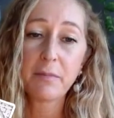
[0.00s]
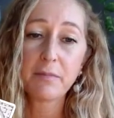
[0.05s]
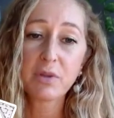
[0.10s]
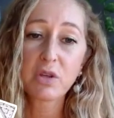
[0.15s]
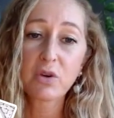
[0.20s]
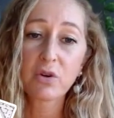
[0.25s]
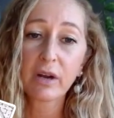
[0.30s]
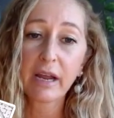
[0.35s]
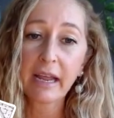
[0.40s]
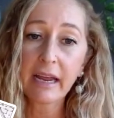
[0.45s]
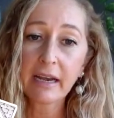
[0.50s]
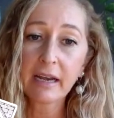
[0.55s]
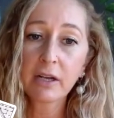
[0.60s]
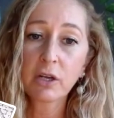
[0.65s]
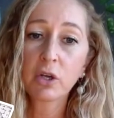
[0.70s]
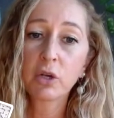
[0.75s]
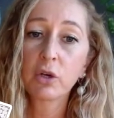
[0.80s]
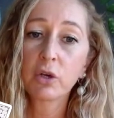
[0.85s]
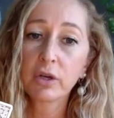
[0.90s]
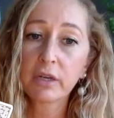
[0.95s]
you're in a
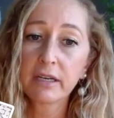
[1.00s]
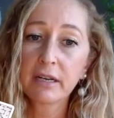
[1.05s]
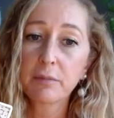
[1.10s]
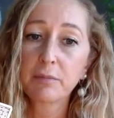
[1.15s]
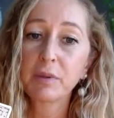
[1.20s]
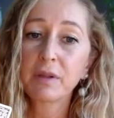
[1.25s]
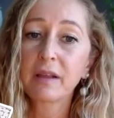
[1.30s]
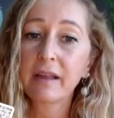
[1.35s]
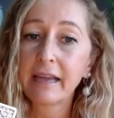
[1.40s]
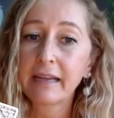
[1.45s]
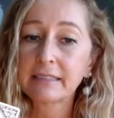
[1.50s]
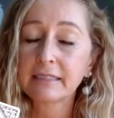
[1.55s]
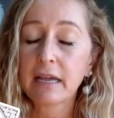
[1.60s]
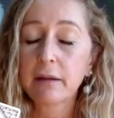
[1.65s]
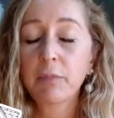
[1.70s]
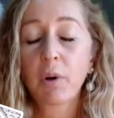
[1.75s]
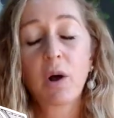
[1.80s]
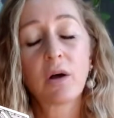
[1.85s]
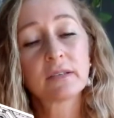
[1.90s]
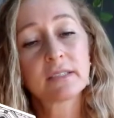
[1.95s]
good place.
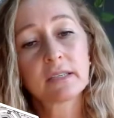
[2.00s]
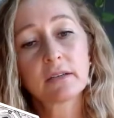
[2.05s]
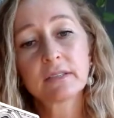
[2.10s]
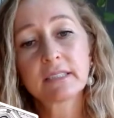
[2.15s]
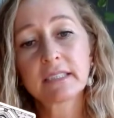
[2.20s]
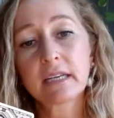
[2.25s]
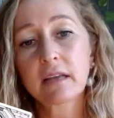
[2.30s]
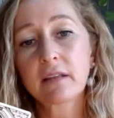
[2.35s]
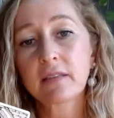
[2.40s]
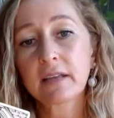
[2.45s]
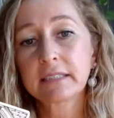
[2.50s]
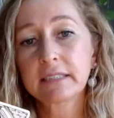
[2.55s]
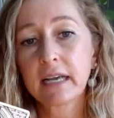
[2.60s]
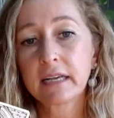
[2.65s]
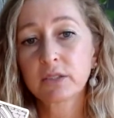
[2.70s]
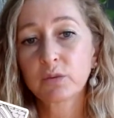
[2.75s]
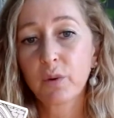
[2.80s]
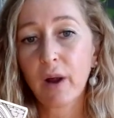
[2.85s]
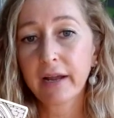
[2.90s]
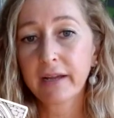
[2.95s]
I'm also seeing this
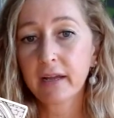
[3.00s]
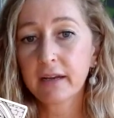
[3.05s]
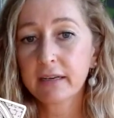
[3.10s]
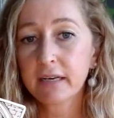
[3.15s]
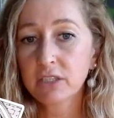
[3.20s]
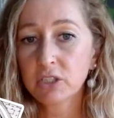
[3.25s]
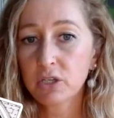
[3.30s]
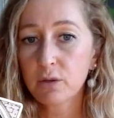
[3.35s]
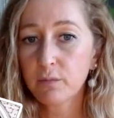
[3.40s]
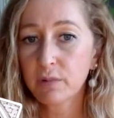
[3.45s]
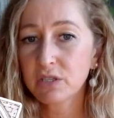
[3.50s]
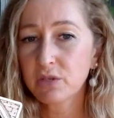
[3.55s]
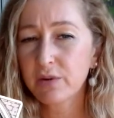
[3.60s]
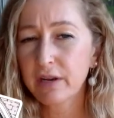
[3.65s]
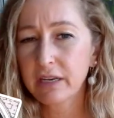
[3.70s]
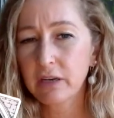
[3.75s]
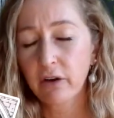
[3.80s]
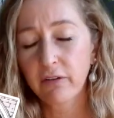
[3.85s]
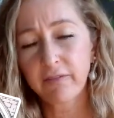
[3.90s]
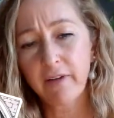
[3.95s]
as recognition
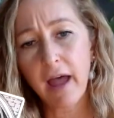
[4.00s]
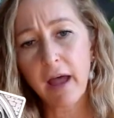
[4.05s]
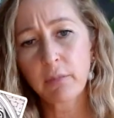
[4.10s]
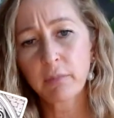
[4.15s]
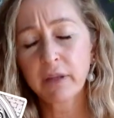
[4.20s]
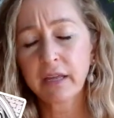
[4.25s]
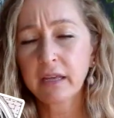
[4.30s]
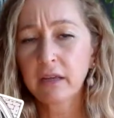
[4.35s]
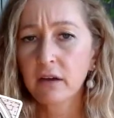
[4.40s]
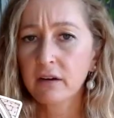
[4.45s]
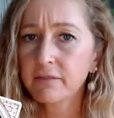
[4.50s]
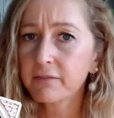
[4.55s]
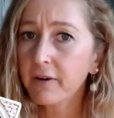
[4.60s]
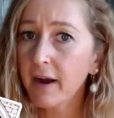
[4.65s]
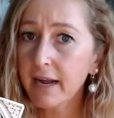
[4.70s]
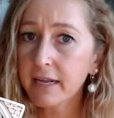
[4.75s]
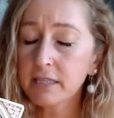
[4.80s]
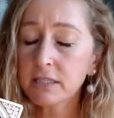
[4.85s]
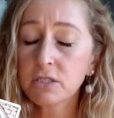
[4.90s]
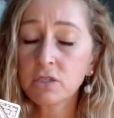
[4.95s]
between your family, your
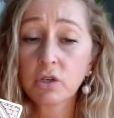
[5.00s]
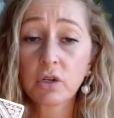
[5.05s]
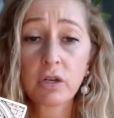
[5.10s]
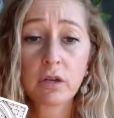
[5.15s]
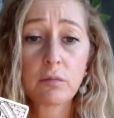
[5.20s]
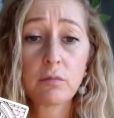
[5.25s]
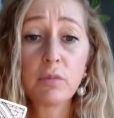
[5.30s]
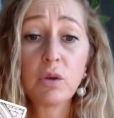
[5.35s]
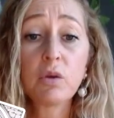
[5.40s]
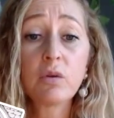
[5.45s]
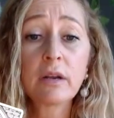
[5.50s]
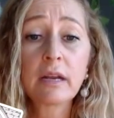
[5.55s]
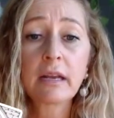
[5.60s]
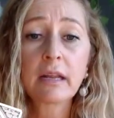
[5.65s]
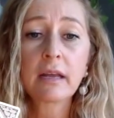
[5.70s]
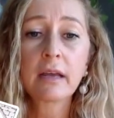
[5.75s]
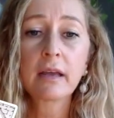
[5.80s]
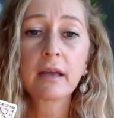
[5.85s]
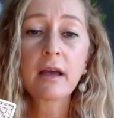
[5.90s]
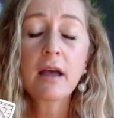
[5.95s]
friends, your
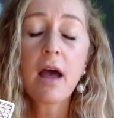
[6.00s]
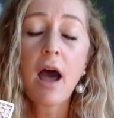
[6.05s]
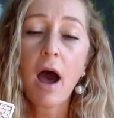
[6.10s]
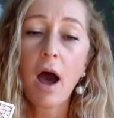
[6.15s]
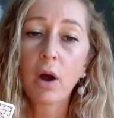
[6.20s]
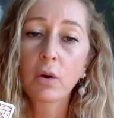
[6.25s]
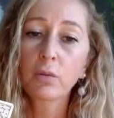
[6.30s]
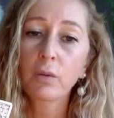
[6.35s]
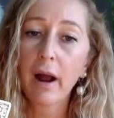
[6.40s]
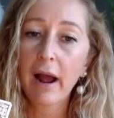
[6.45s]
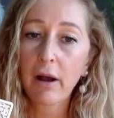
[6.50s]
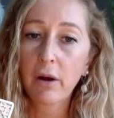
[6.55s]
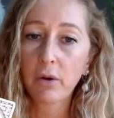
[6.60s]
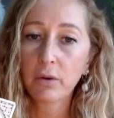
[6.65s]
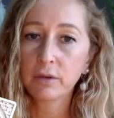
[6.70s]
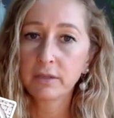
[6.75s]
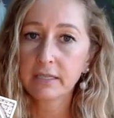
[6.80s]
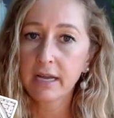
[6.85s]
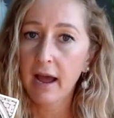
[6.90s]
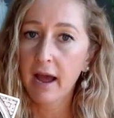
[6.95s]
community
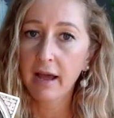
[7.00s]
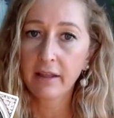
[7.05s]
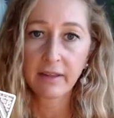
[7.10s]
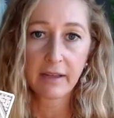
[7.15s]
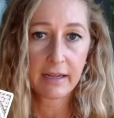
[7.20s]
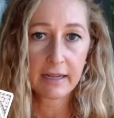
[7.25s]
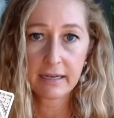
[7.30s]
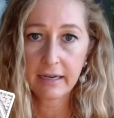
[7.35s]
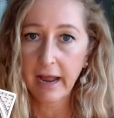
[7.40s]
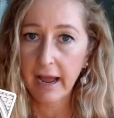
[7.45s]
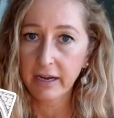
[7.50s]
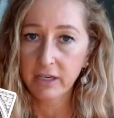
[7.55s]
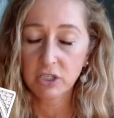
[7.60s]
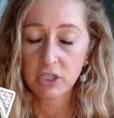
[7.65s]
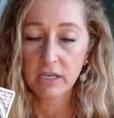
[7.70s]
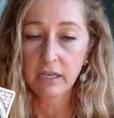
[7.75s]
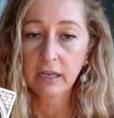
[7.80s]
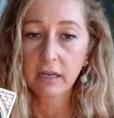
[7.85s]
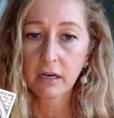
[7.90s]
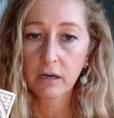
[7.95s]
around the
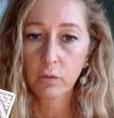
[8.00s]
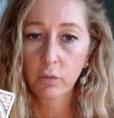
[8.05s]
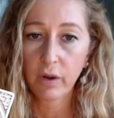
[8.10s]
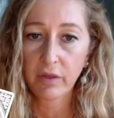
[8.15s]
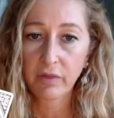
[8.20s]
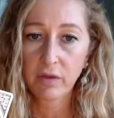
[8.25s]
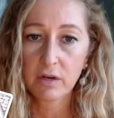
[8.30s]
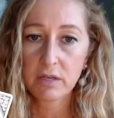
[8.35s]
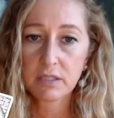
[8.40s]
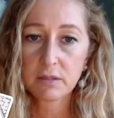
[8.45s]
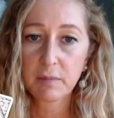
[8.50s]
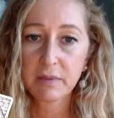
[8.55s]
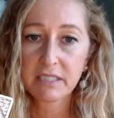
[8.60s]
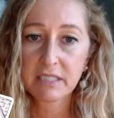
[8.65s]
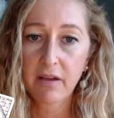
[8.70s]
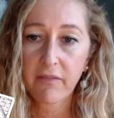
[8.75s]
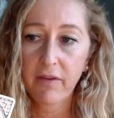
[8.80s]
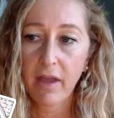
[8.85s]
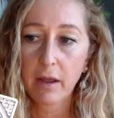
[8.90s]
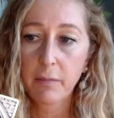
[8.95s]
connection here with your
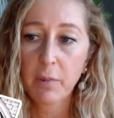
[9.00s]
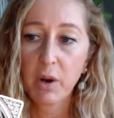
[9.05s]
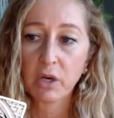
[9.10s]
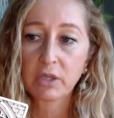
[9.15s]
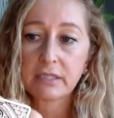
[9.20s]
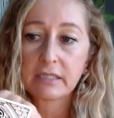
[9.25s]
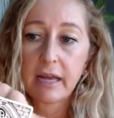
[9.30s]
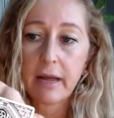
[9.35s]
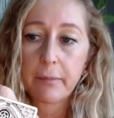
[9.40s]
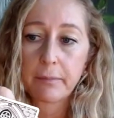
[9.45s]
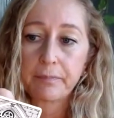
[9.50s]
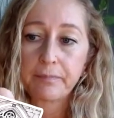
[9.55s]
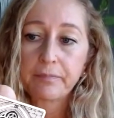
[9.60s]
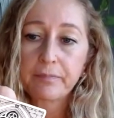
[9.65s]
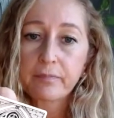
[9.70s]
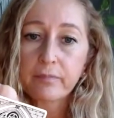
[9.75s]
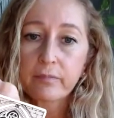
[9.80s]
specific person.